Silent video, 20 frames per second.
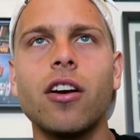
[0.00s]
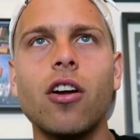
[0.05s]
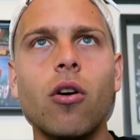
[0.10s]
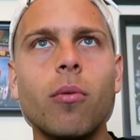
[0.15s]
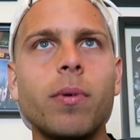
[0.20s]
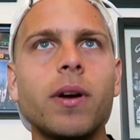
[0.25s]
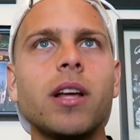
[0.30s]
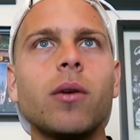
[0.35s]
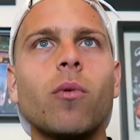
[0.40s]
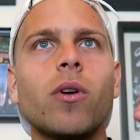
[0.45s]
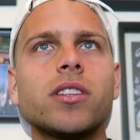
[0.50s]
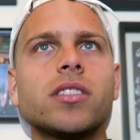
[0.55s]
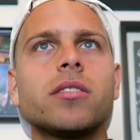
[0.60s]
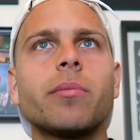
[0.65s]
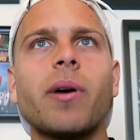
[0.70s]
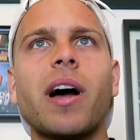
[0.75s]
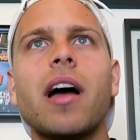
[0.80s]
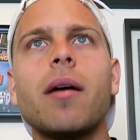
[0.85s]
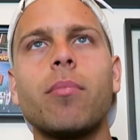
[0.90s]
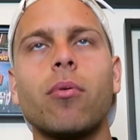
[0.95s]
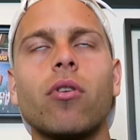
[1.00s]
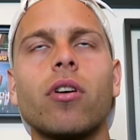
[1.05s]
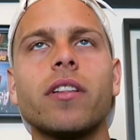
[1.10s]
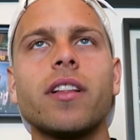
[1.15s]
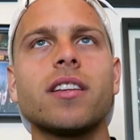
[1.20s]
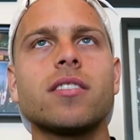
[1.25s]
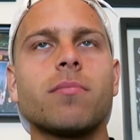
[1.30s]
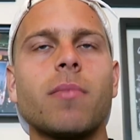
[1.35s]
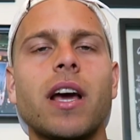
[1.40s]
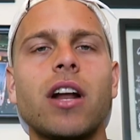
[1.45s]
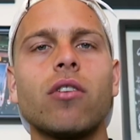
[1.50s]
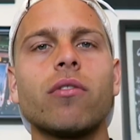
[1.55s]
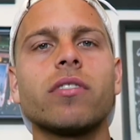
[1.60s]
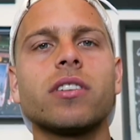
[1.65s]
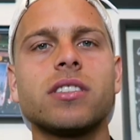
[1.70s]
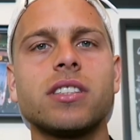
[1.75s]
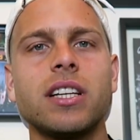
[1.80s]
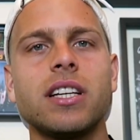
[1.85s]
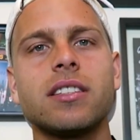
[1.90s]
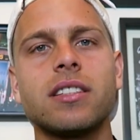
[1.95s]
Nobody wants to buy a board that's made
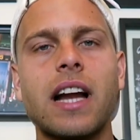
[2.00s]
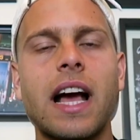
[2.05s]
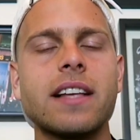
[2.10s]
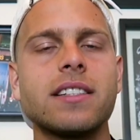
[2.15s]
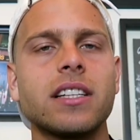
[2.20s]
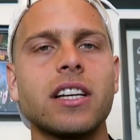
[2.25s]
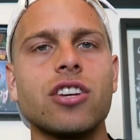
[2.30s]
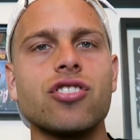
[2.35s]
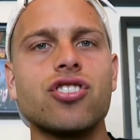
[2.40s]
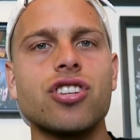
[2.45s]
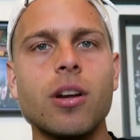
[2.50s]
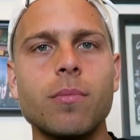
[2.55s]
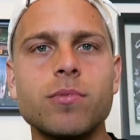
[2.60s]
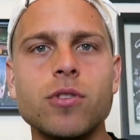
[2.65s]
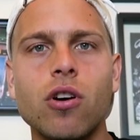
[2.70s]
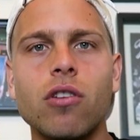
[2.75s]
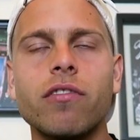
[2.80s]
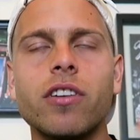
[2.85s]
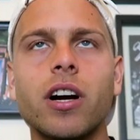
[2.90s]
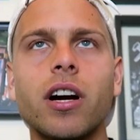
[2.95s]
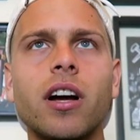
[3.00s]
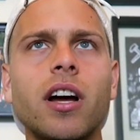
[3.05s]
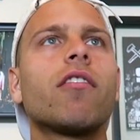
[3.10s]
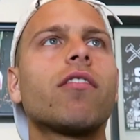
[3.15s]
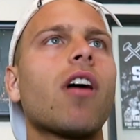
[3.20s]
overseas and has to get shipped over.